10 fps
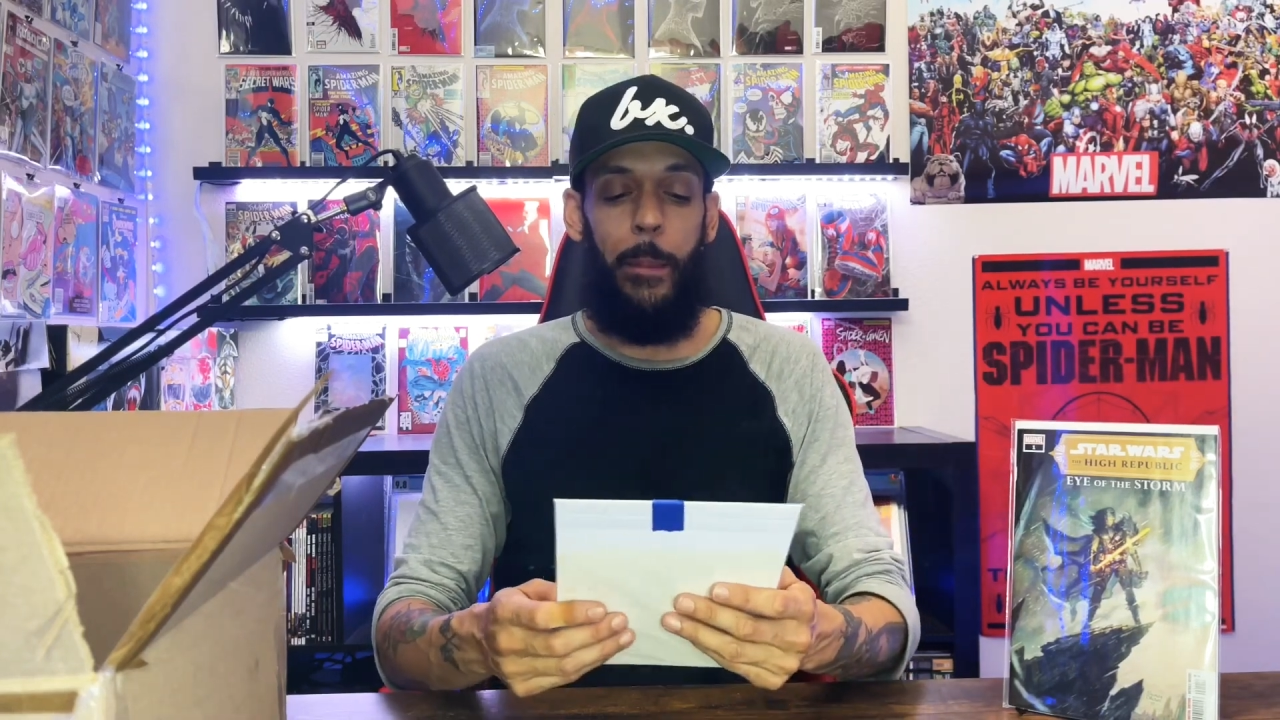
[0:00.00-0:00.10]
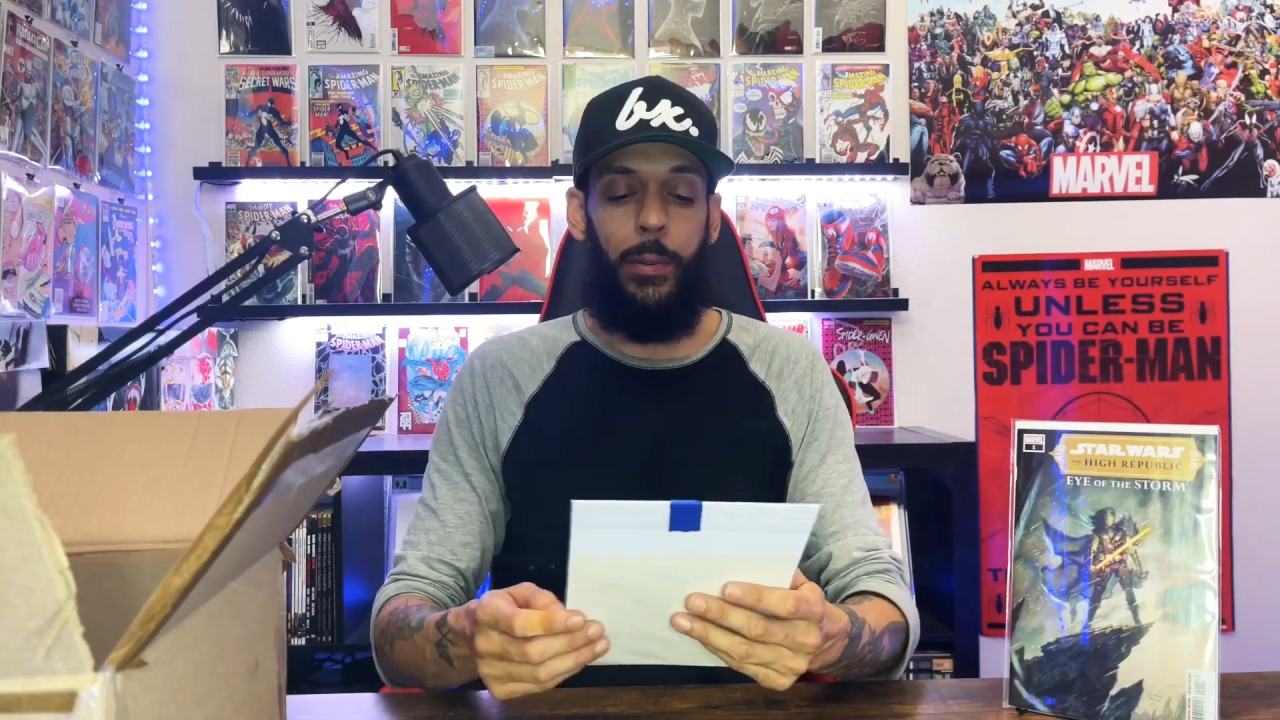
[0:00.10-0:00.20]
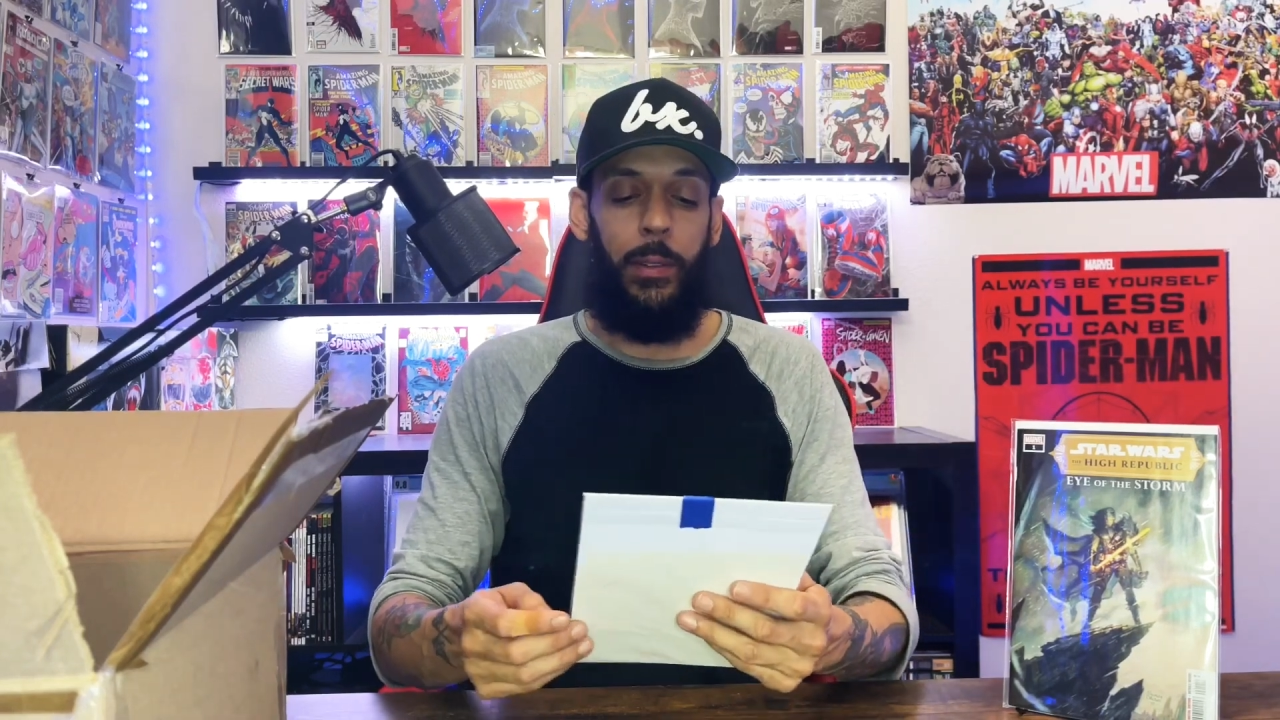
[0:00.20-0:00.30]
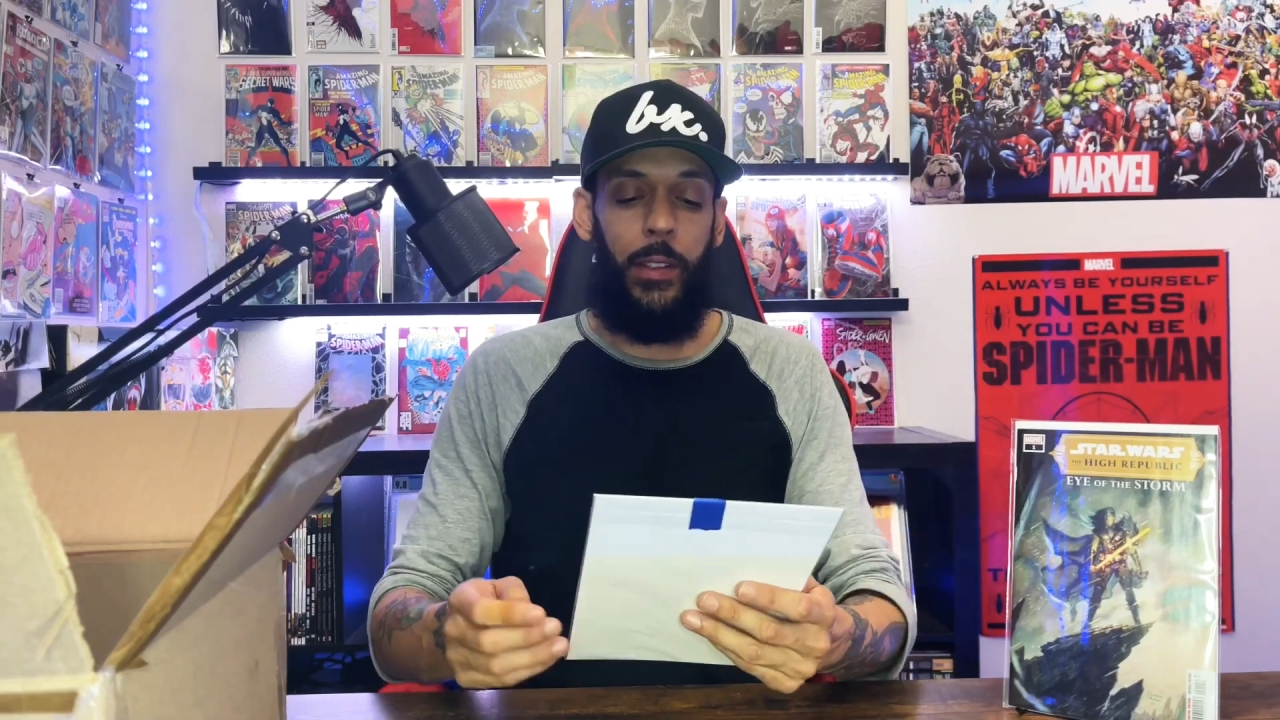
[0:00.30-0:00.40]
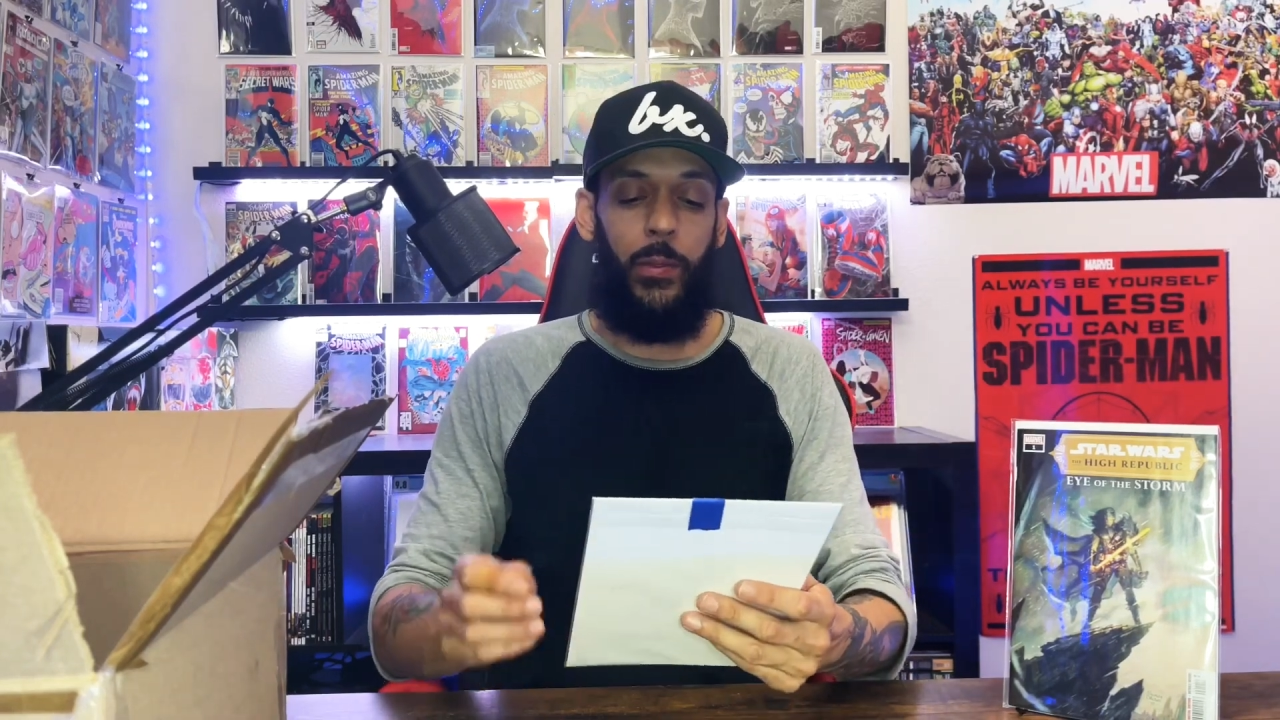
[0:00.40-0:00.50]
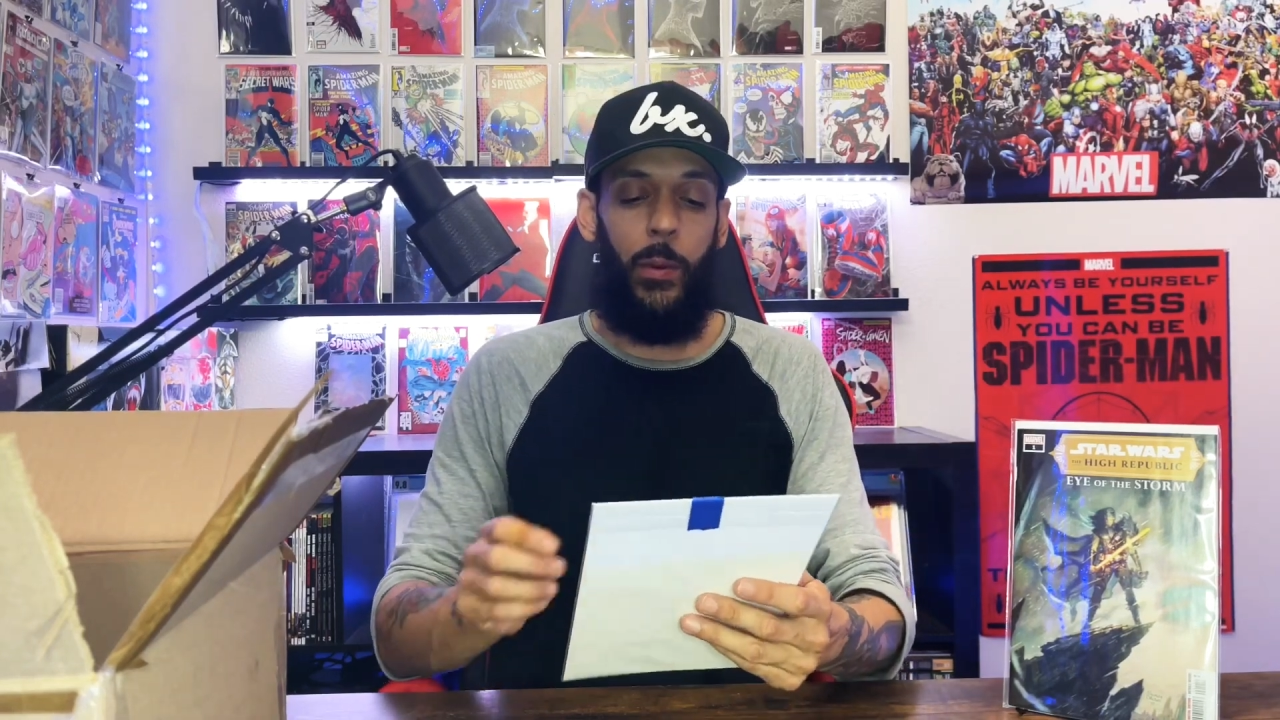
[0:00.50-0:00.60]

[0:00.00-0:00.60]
I put this